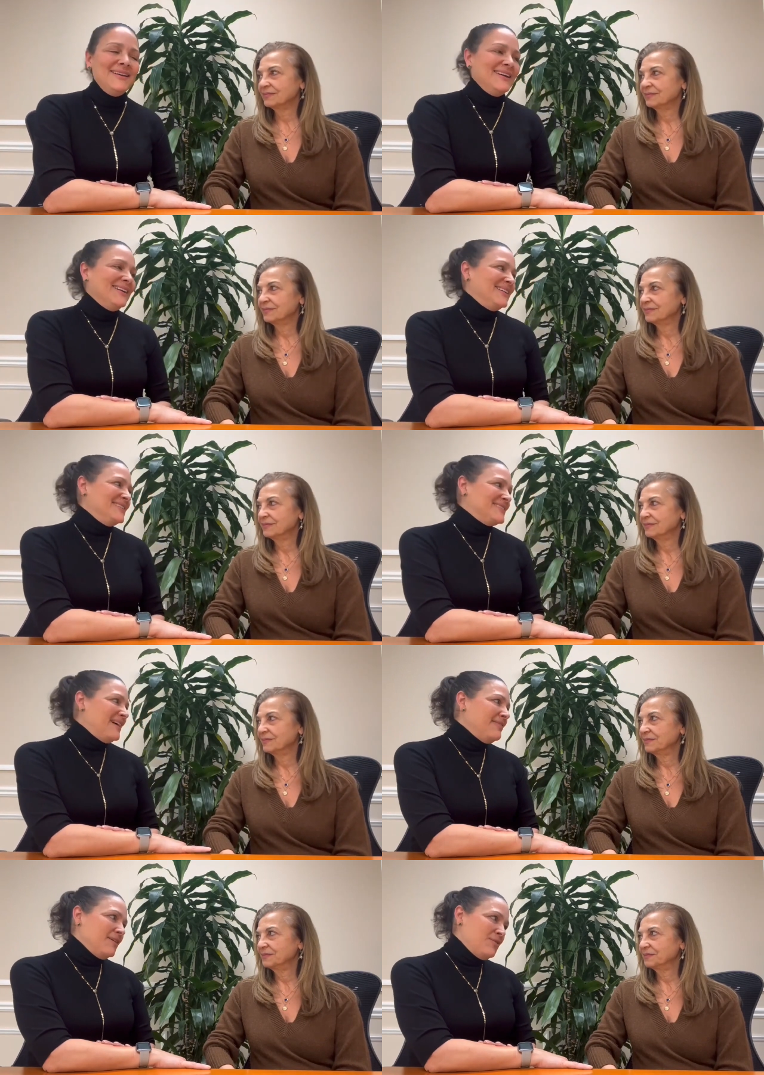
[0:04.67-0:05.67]
Speaker 1: Liza,
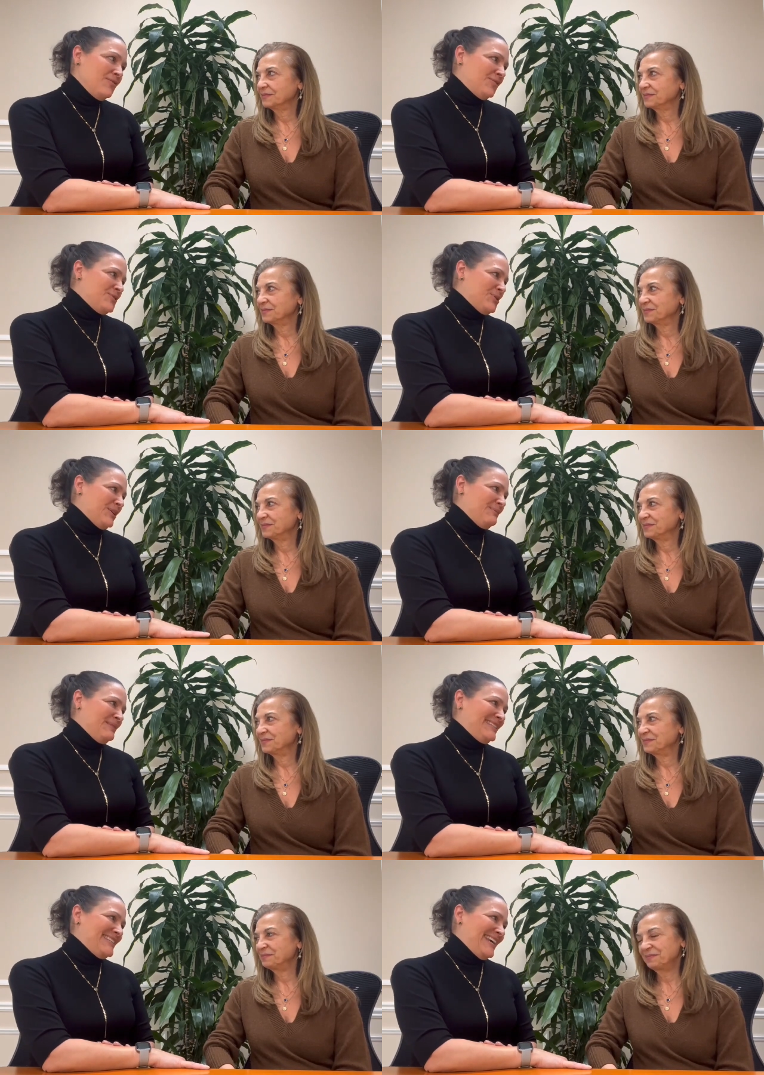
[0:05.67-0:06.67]
thank you for joining me
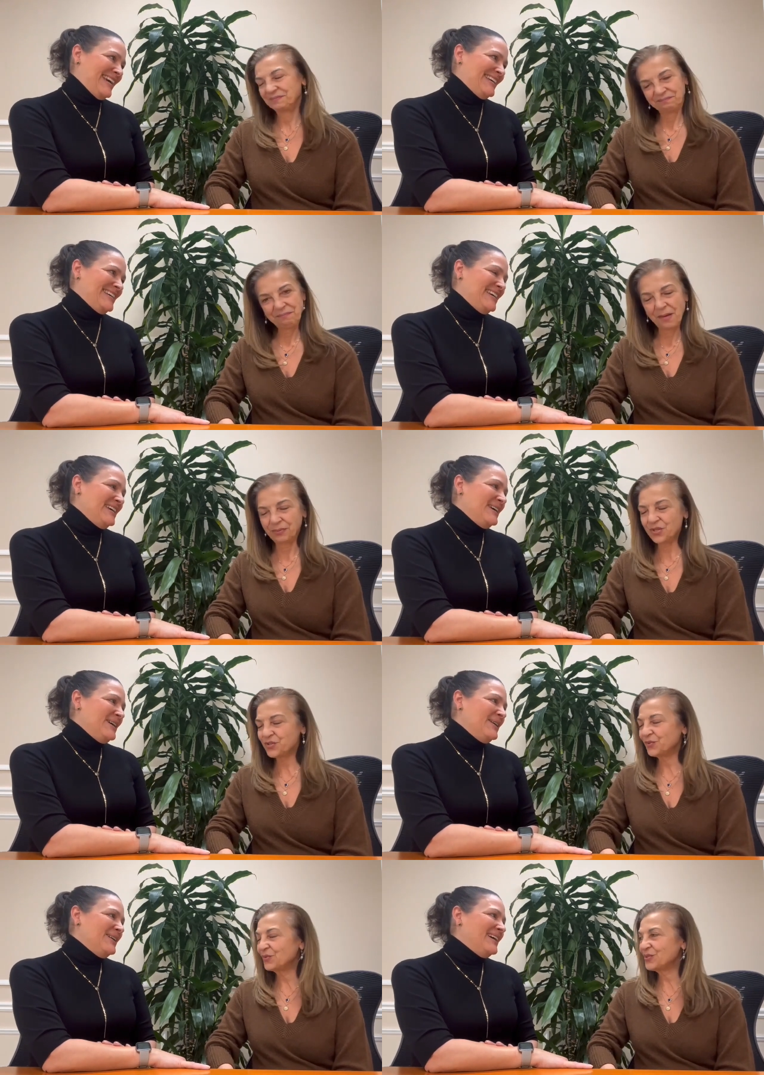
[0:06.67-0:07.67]
today. My
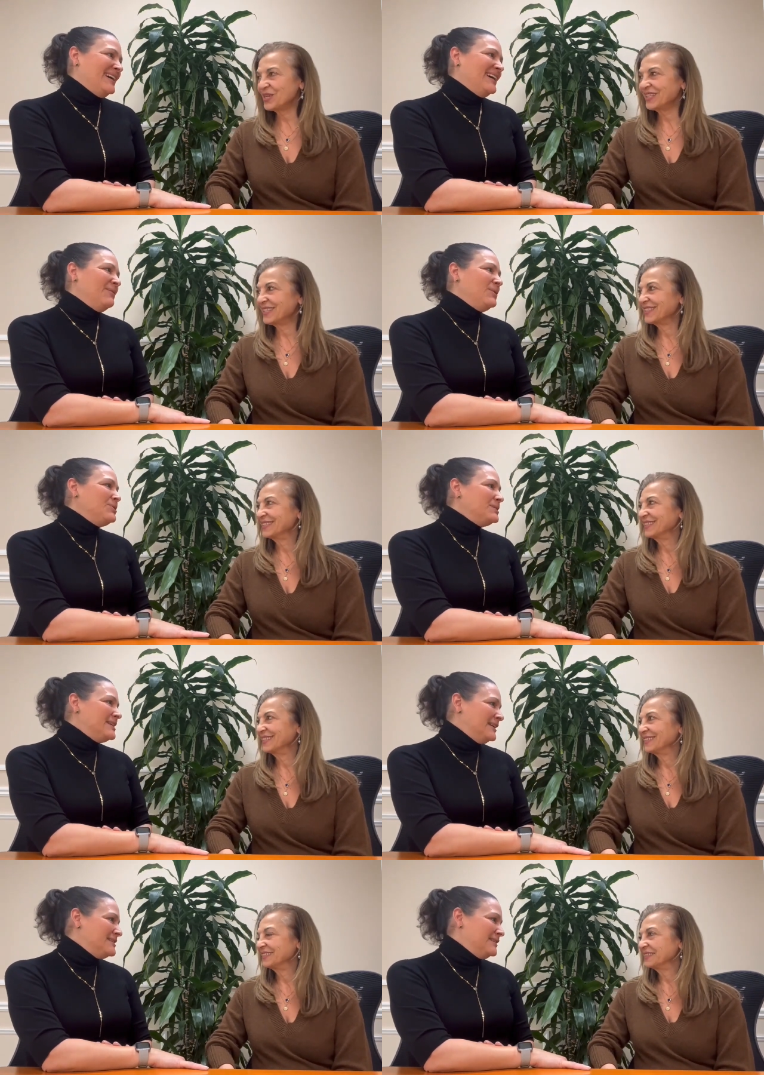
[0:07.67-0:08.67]
pleasure, Rosa. Will you
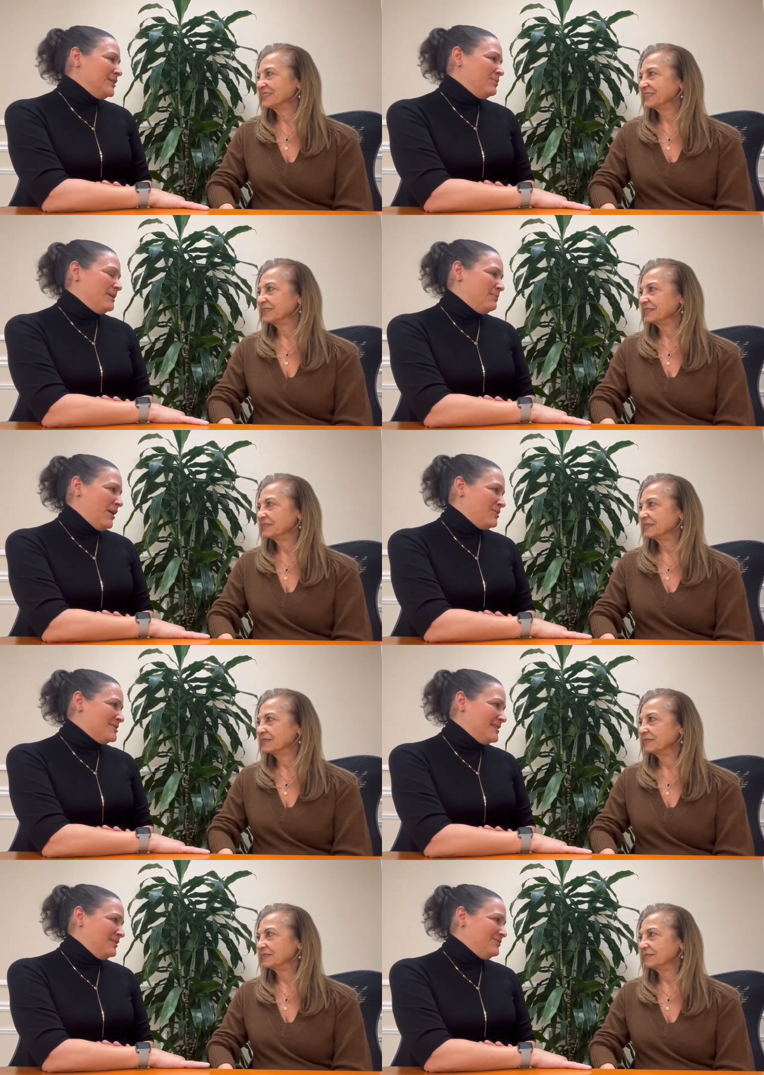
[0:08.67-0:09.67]
tell us a little bit about
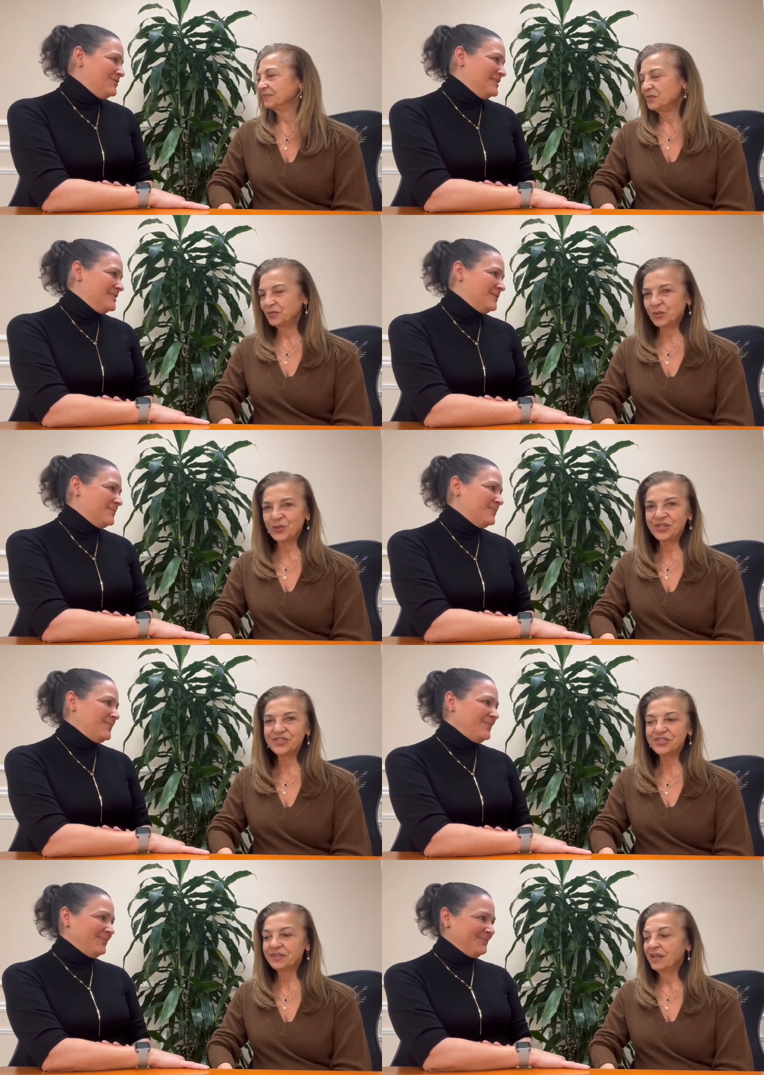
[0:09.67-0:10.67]
yourself? Of
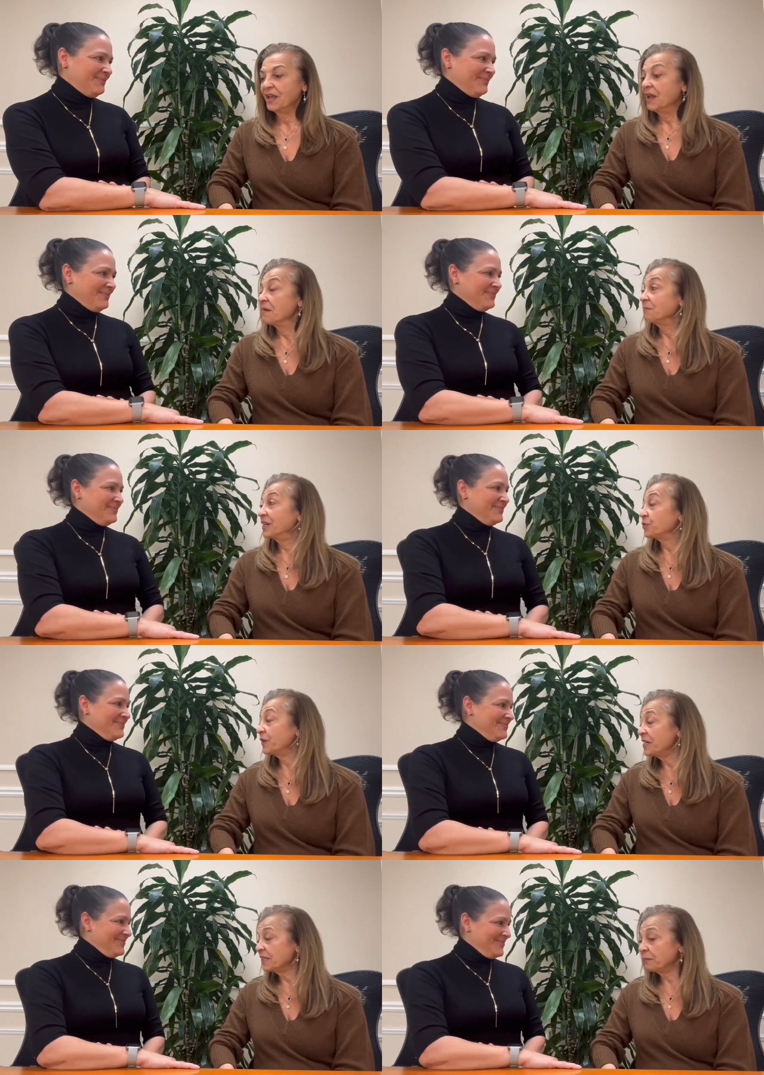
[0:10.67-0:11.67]
Speaker 2: course. By
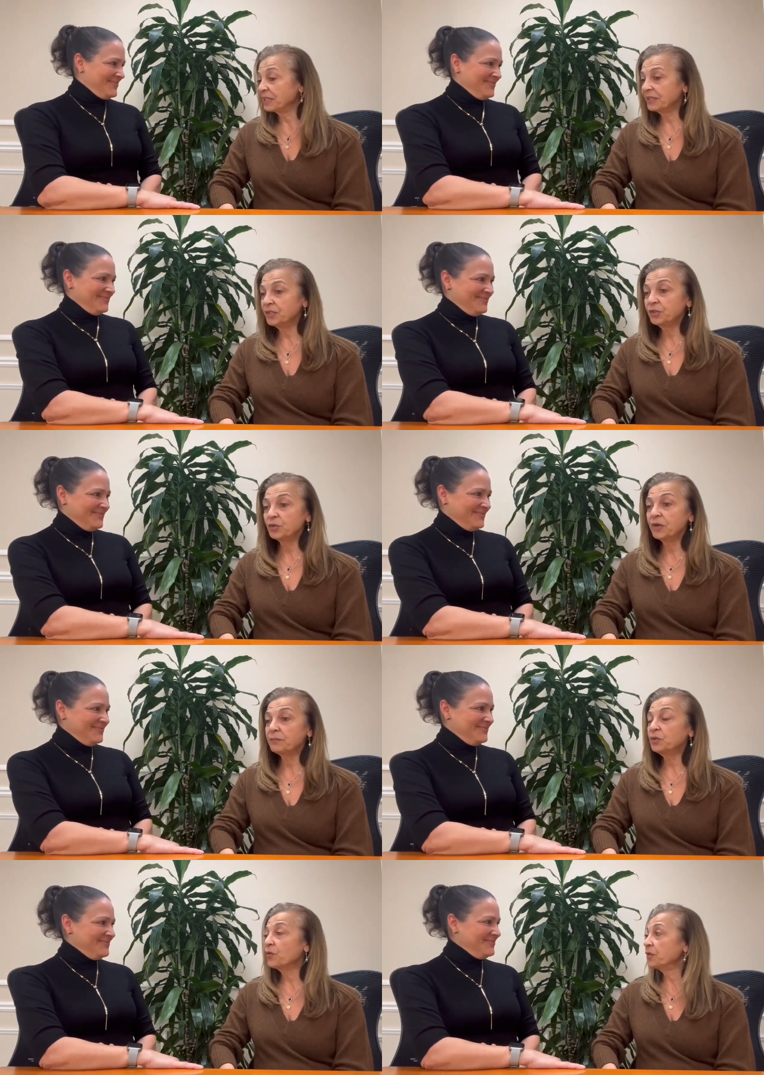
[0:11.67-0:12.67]
trade, I'm a clinical
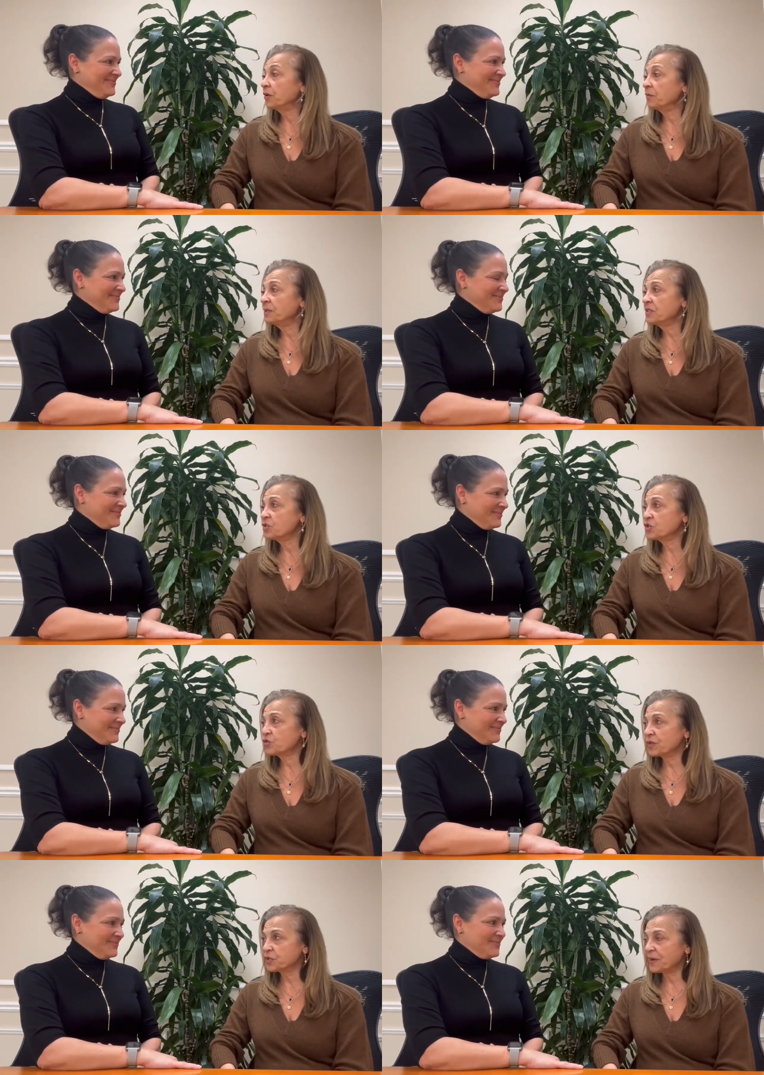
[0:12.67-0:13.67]
hypnotherapist,
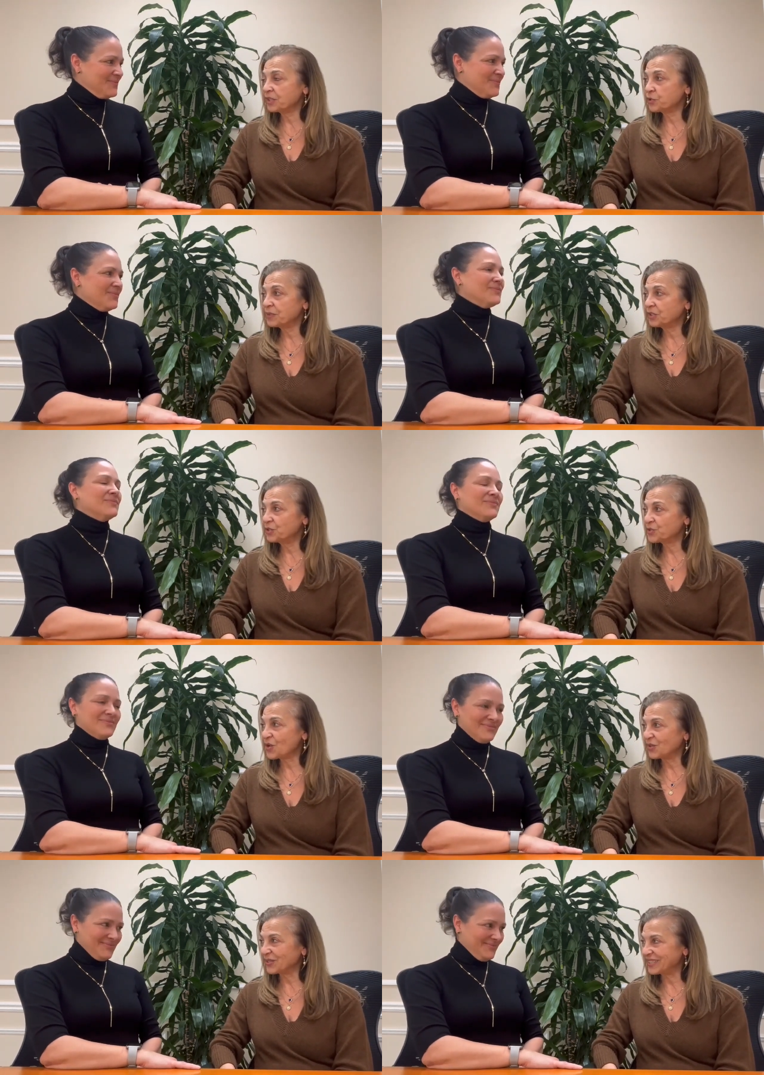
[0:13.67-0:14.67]
stress management
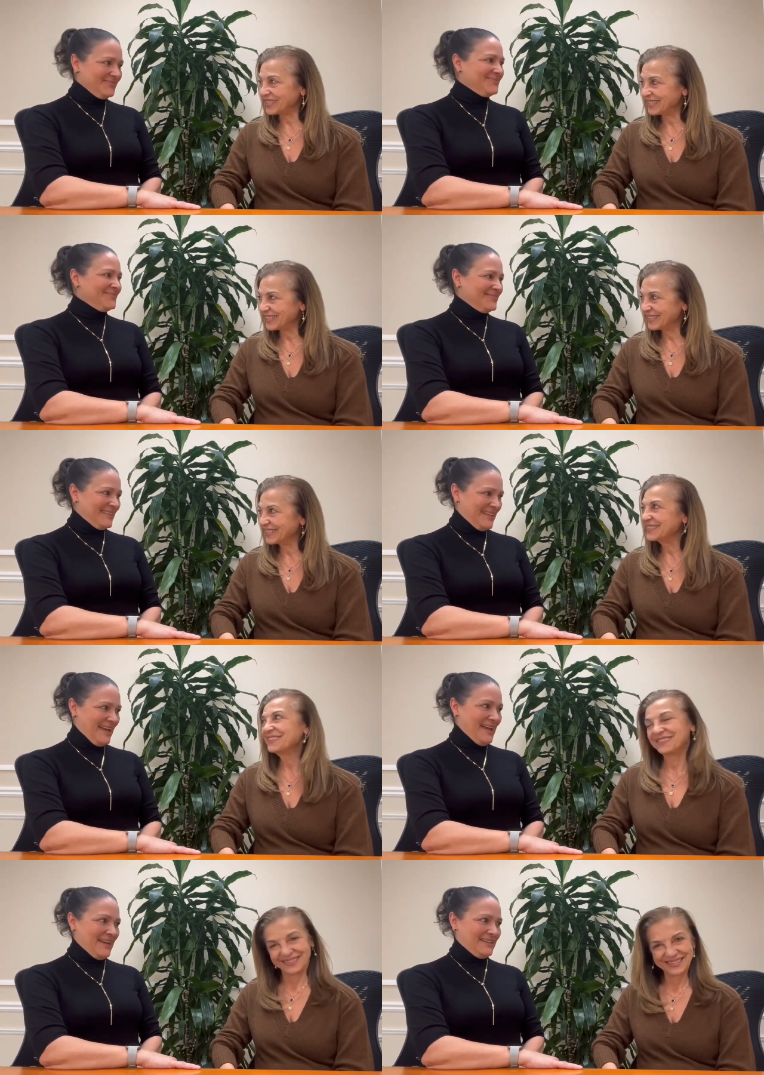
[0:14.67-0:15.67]
consultant.
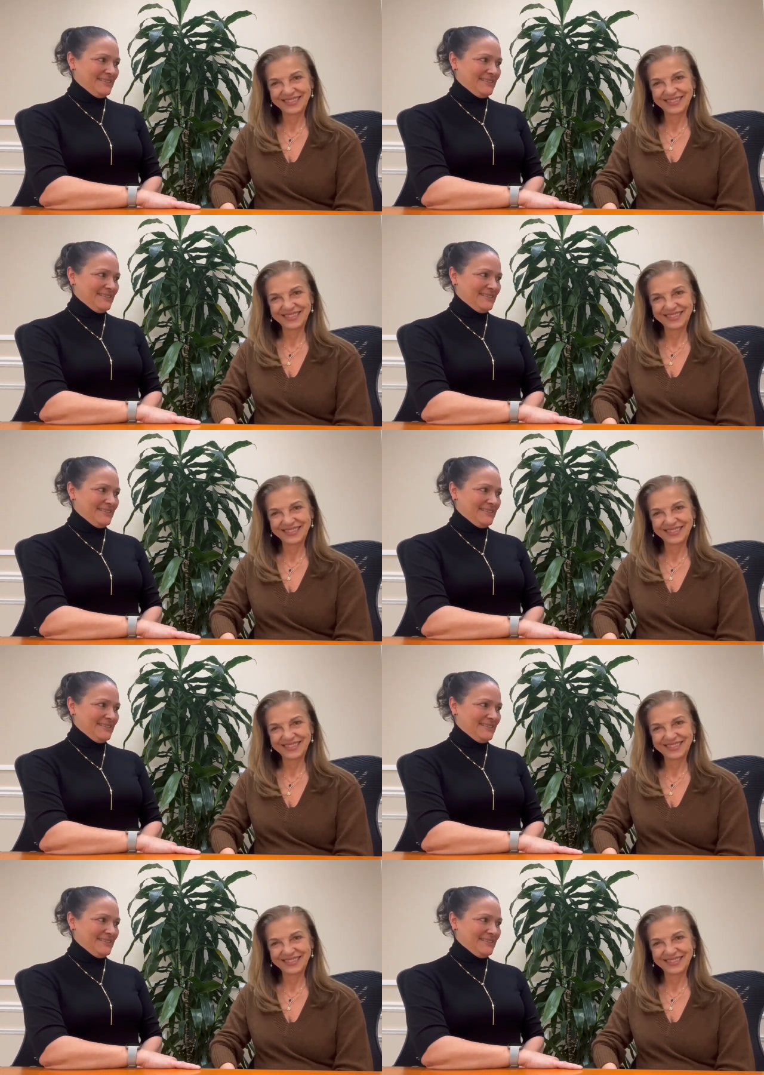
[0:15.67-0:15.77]
Nice.